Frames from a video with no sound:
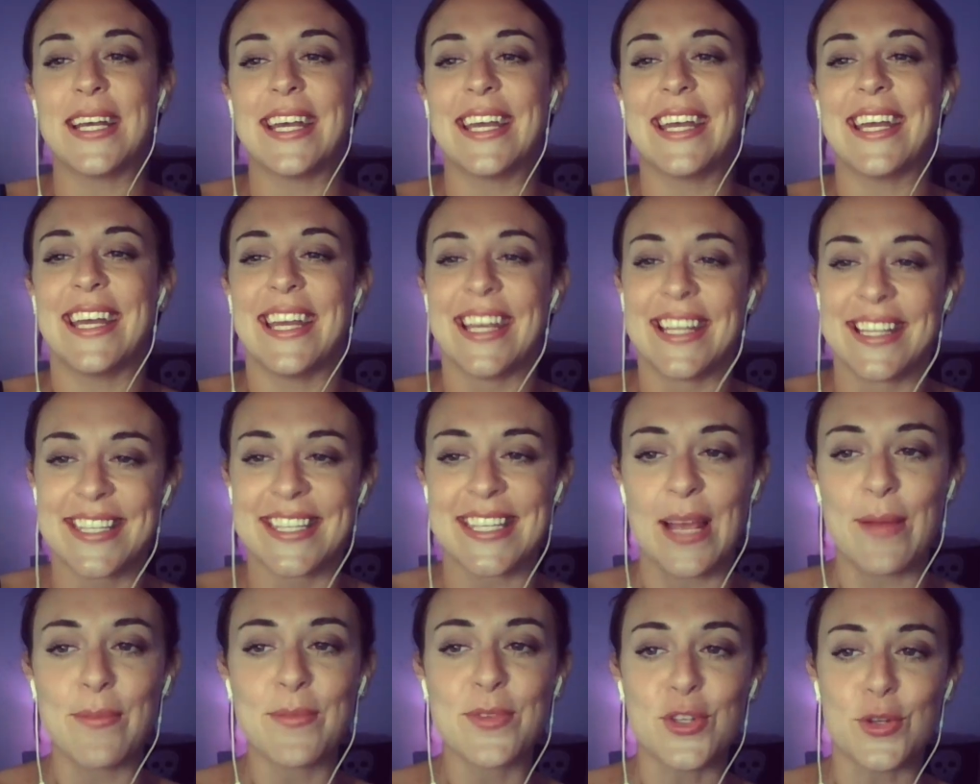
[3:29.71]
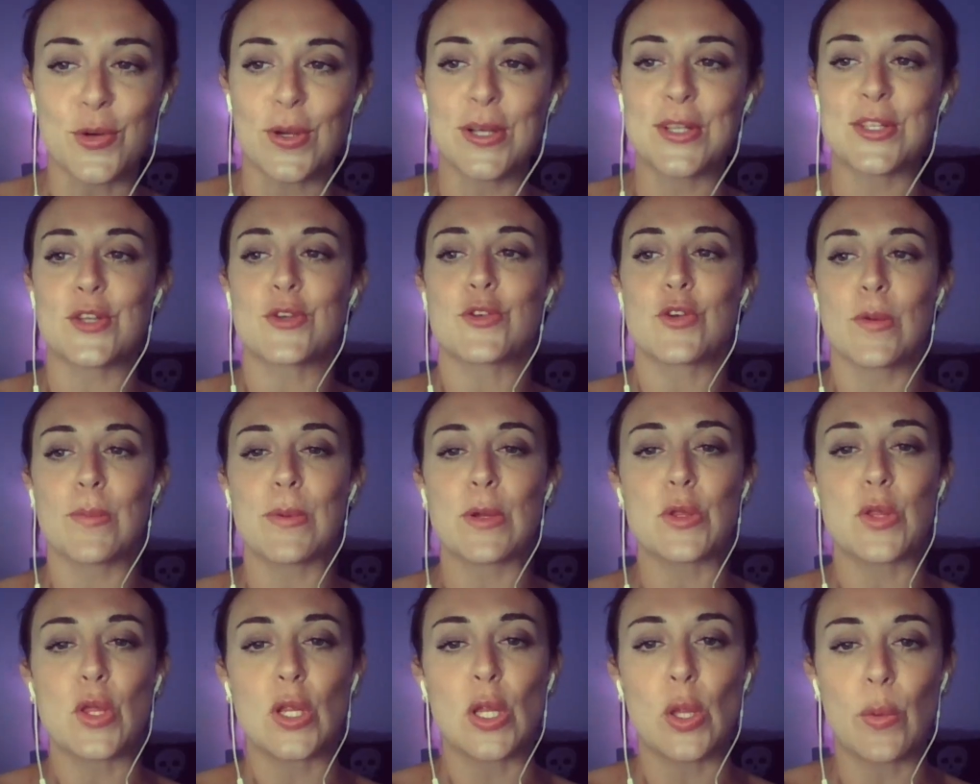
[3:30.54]
And some stories
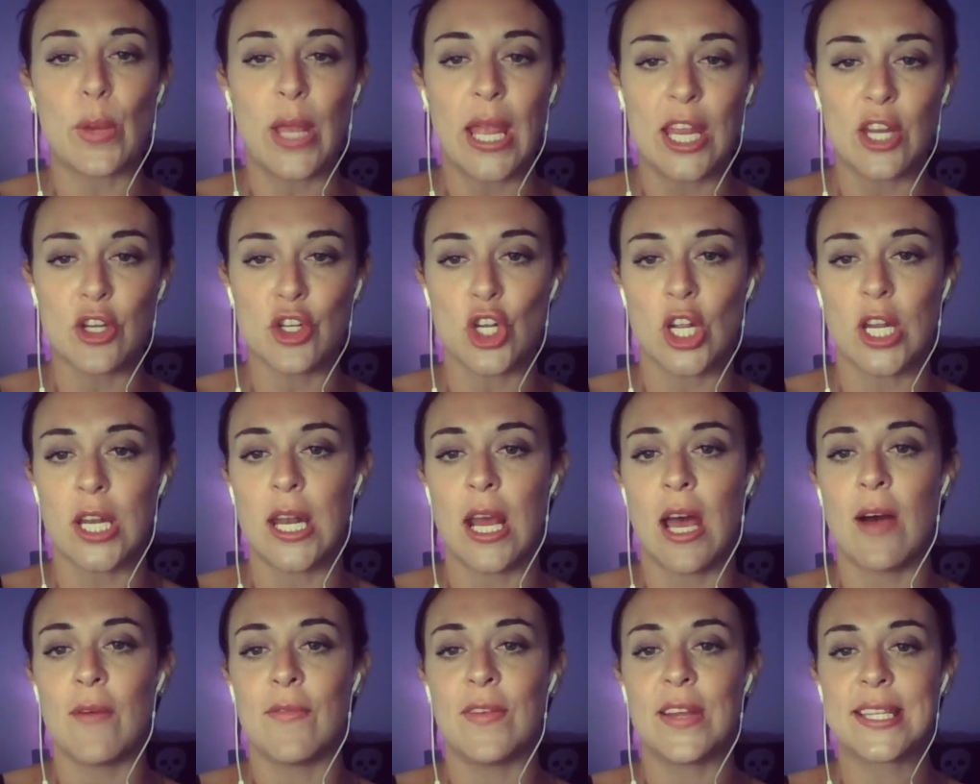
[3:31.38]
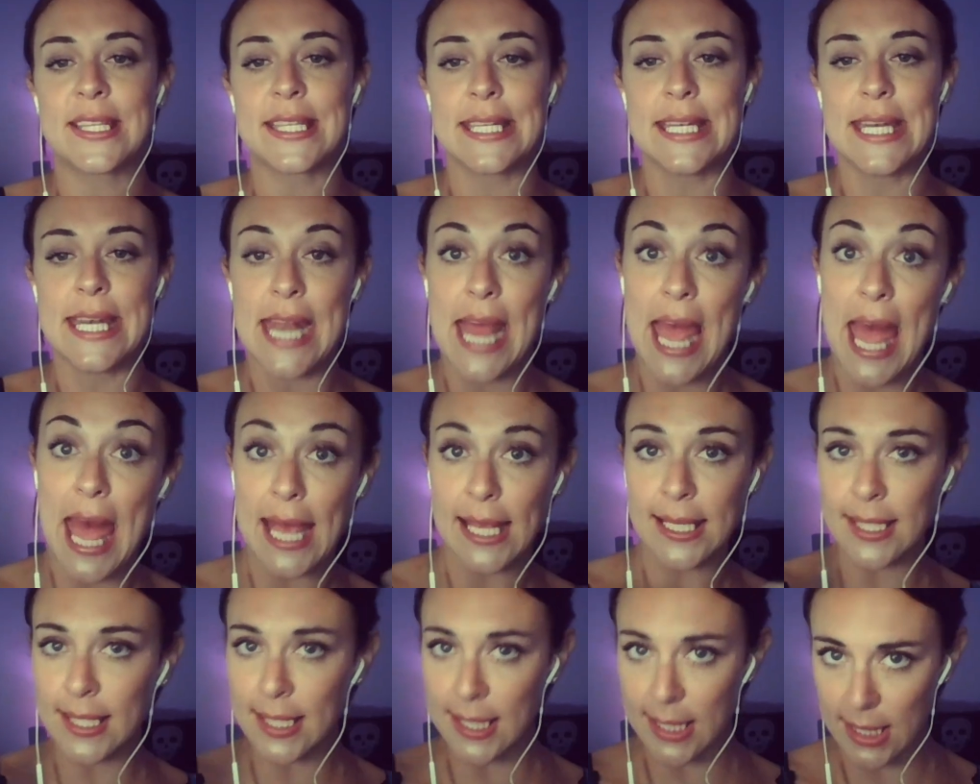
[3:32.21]
attribute the location of its
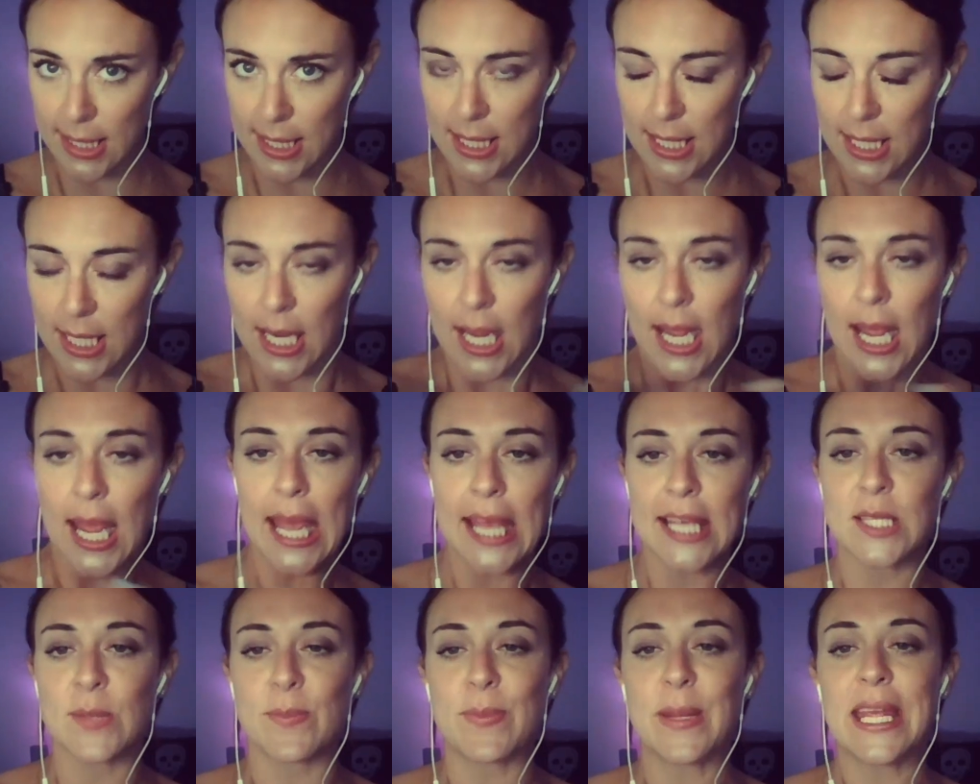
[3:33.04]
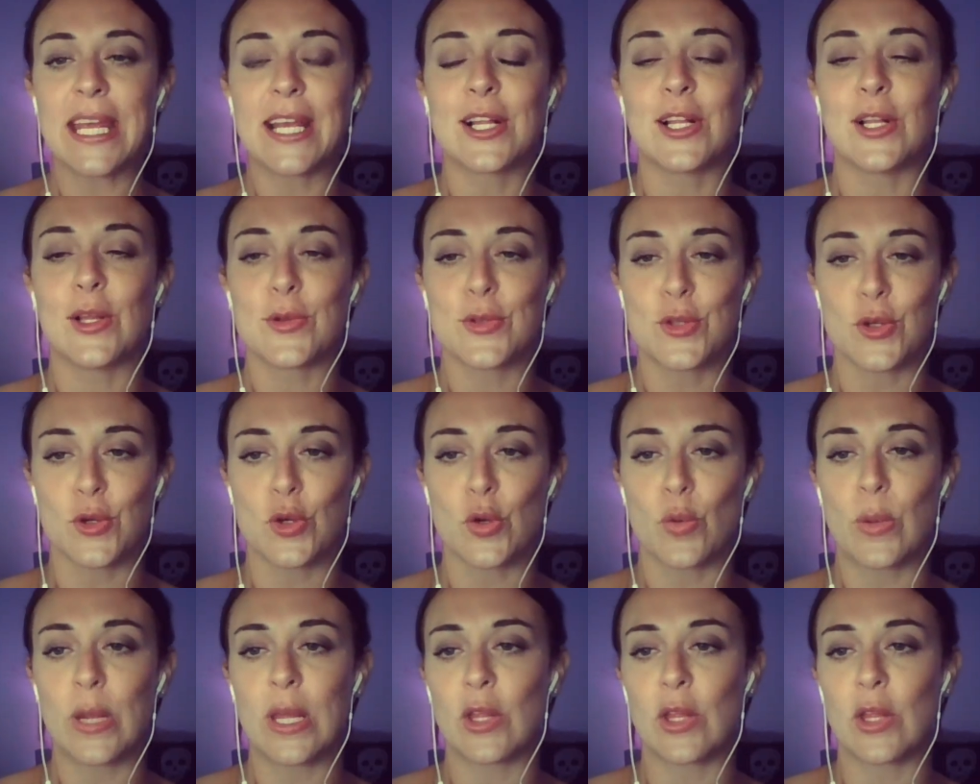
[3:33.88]
nest as being closer to Wheeler